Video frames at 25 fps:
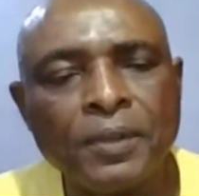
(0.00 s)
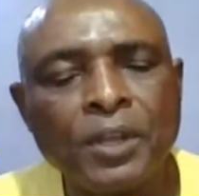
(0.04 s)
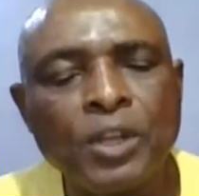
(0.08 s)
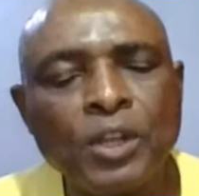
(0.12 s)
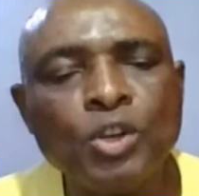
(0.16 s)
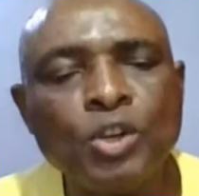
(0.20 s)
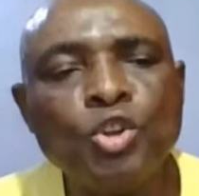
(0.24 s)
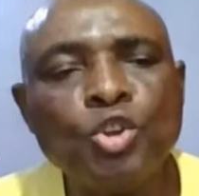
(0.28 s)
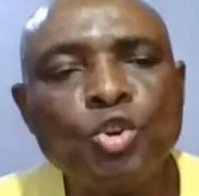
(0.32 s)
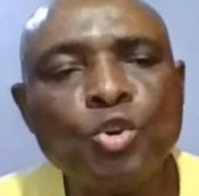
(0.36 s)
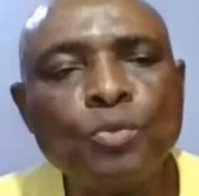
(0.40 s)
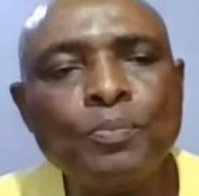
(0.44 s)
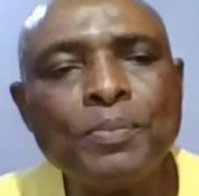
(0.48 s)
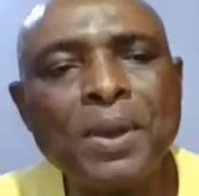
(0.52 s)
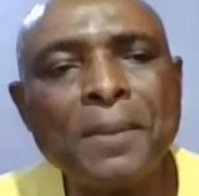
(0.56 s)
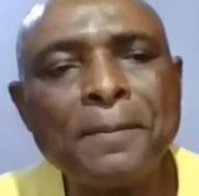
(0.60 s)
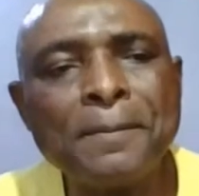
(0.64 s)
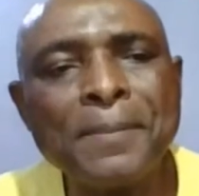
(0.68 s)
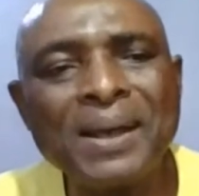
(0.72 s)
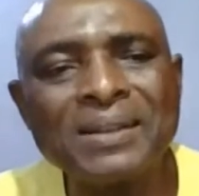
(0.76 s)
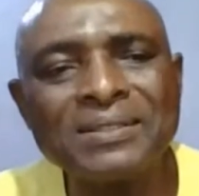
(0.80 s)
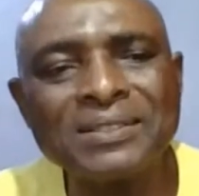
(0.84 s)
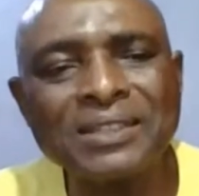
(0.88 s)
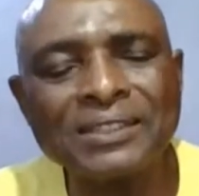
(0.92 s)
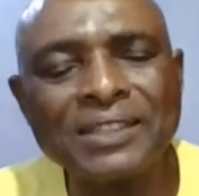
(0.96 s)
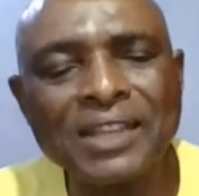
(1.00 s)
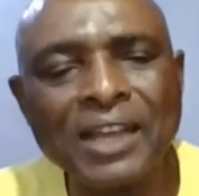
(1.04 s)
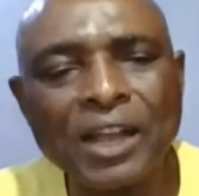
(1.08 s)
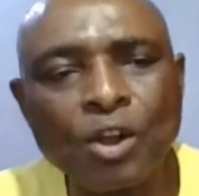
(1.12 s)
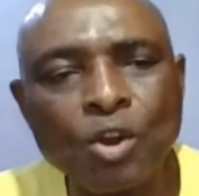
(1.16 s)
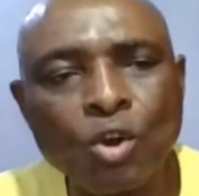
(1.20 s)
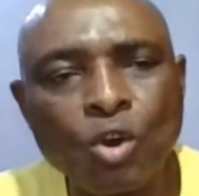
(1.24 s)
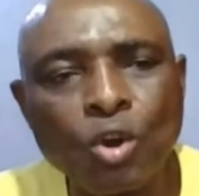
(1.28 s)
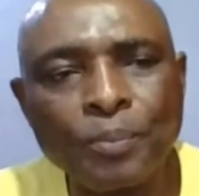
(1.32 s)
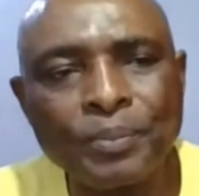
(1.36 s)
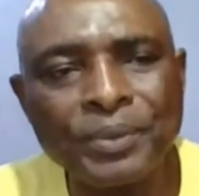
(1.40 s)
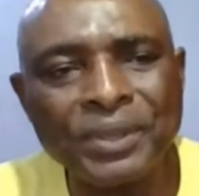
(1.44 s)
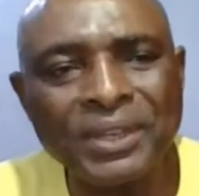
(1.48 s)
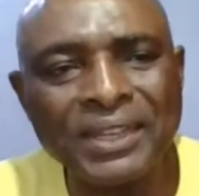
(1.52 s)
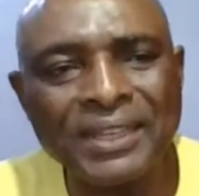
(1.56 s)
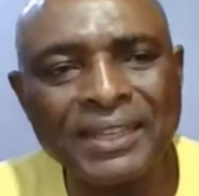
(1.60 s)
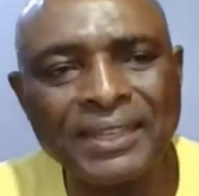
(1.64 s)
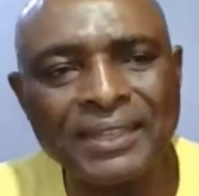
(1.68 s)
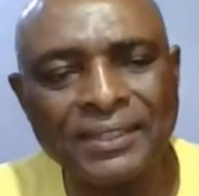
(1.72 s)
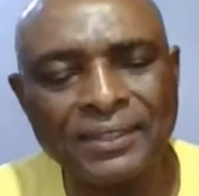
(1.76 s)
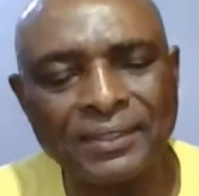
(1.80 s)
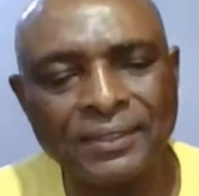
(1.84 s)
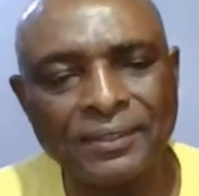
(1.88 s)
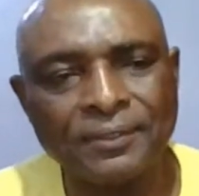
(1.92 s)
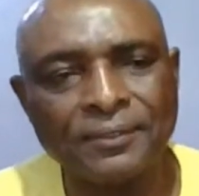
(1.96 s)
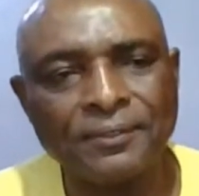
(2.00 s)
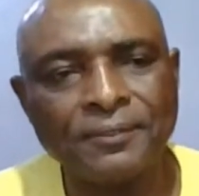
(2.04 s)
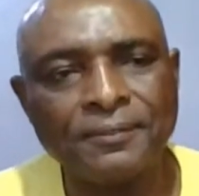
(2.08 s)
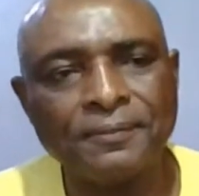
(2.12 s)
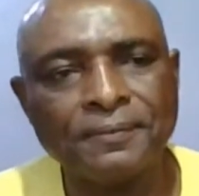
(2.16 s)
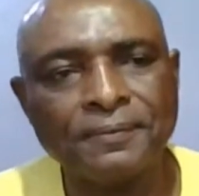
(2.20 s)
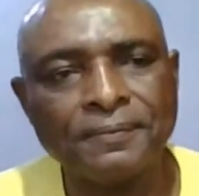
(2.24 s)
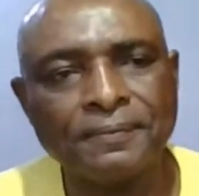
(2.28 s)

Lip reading: New members that are coming in,